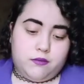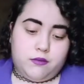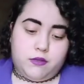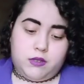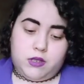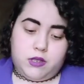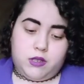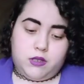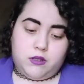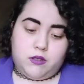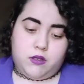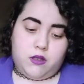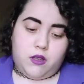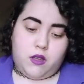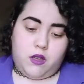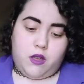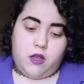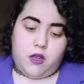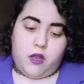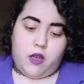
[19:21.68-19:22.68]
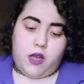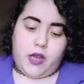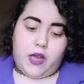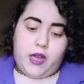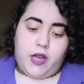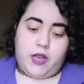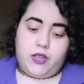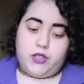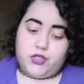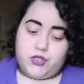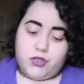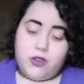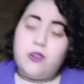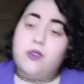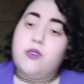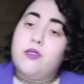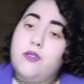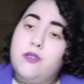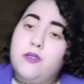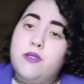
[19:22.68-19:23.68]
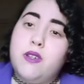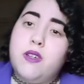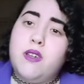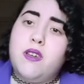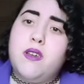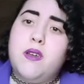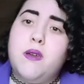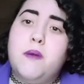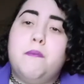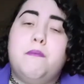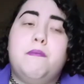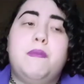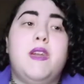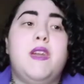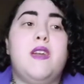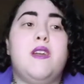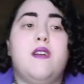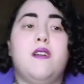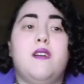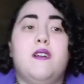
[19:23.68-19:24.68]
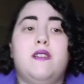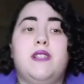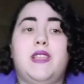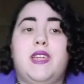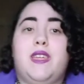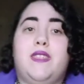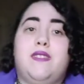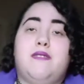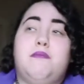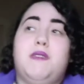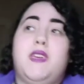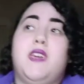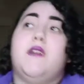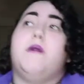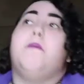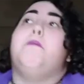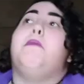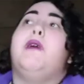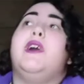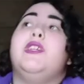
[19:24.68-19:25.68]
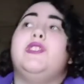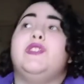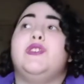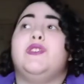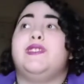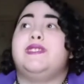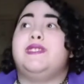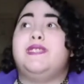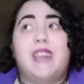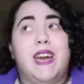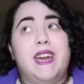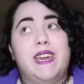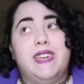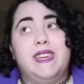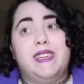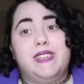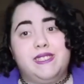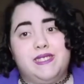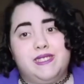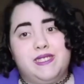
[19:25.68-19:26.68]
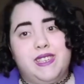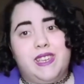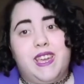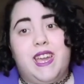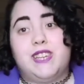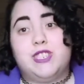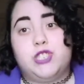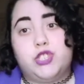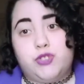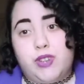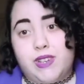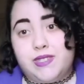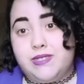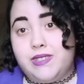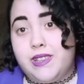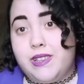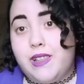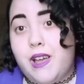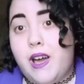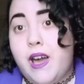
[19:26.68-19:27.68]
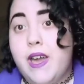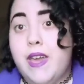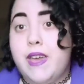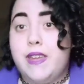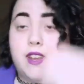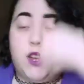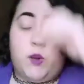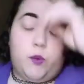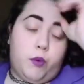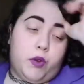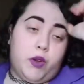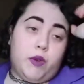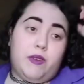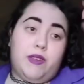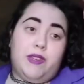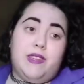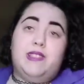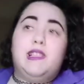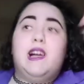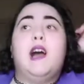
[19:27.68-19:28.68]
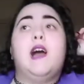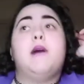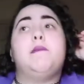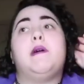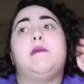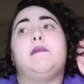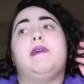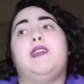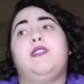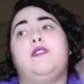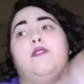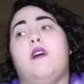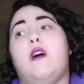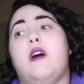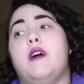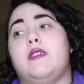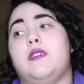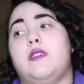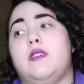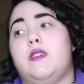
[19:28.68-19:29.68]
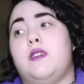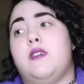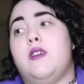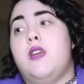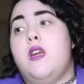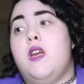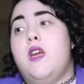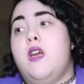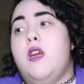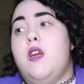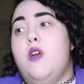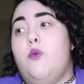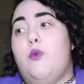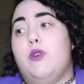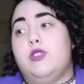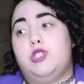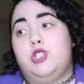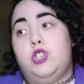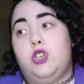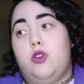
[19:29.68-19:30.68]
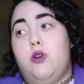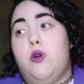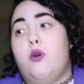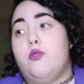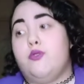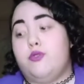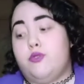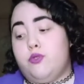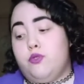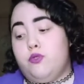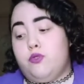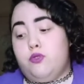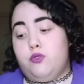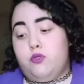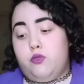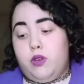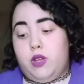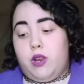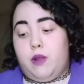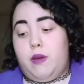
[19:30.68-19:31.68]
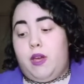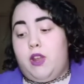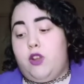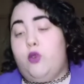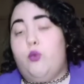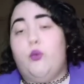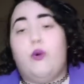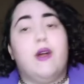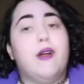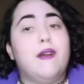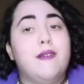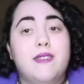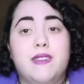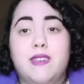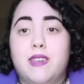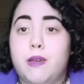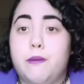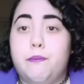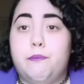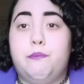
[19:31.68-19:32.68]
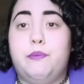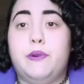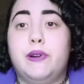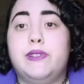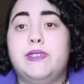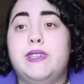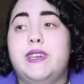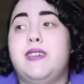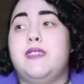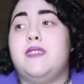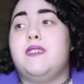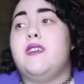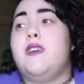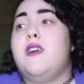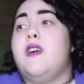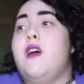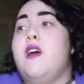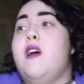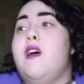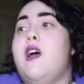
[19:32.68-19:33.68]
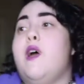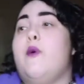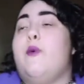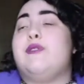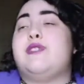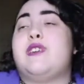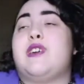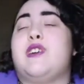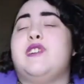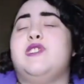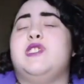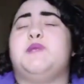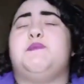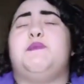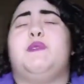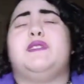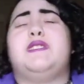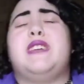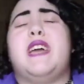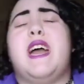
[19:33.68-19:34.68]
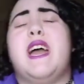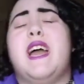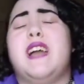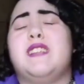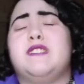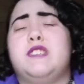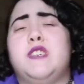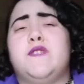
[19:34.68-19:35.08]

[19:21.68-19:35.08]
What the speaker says: I struggle being a mother. It's not easy. I stress a lot and I worry a lot about my daughter, what she go through, and I don't want her to get bullied. I wish I could just protect her from everything.